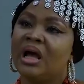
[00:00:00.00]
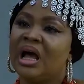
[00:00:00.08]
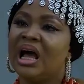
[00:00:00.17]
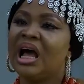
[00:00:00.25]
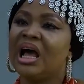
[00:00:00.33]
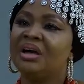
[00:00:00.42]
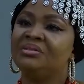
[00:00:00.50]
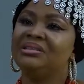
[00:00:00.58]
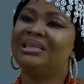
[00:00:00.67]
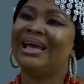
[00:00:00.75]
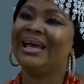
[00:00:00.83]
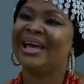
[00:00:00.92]
How
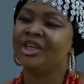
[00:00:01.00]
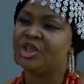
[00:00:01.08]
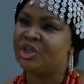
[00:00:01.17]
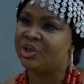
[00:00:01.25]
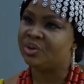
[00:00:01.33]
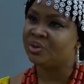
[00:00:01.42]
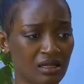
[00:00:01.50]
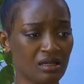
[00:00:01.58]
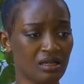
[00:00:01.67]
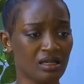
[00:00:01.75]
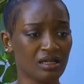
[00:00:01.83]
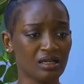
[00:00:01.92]
dare you?
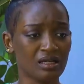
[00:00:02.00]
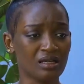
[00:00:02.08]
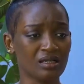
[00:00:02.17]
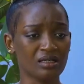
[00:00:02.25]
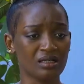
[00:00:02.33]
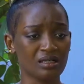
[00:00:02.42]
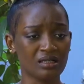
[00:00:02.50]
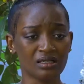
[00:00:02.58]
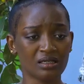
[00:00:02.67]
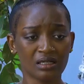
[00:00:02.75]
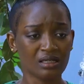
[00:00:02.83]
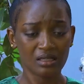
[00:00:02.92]

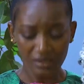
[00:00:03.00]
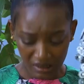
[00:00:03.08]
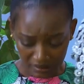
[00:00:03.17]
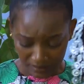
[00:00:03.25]
No, how